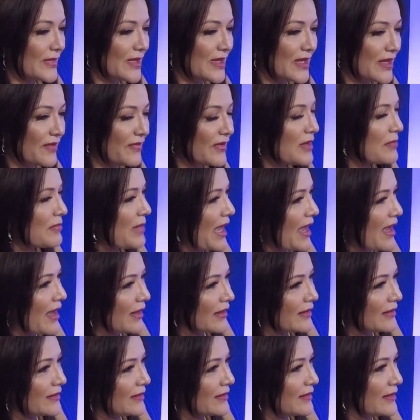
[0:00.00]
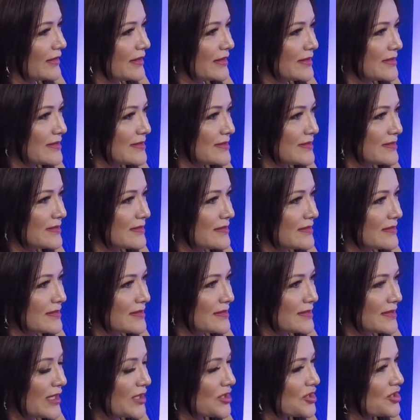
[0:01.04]
giving back is
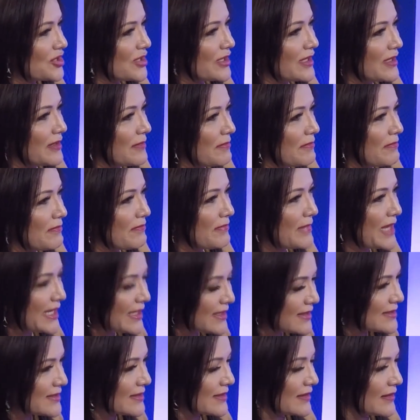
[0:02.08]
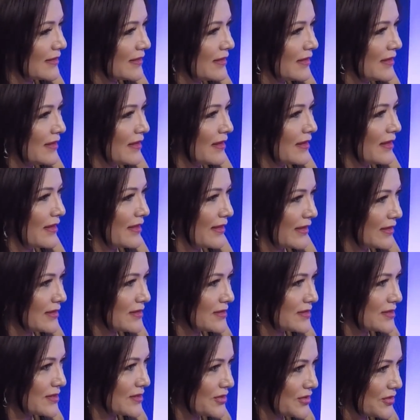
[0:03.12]
such an amazing
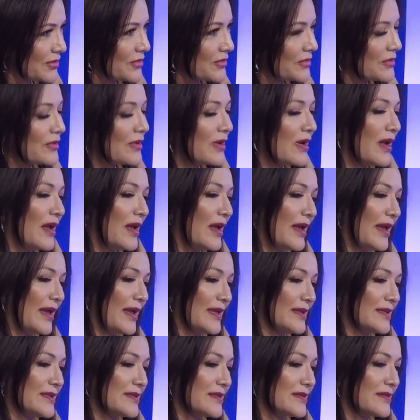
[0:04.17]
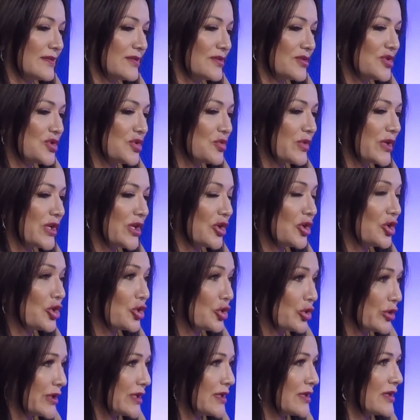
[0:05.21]
thing to do, and doing
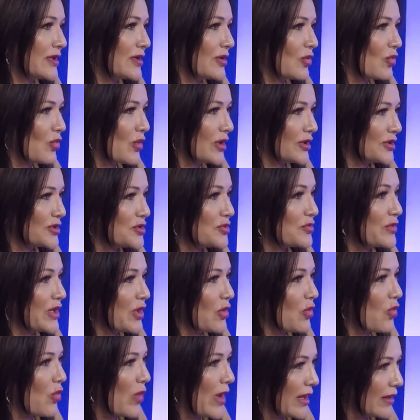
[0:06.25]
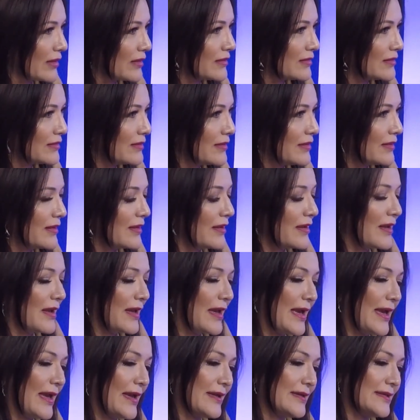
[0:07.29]
good while doing well
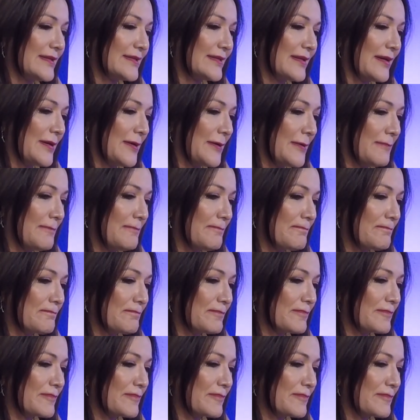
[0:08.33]
can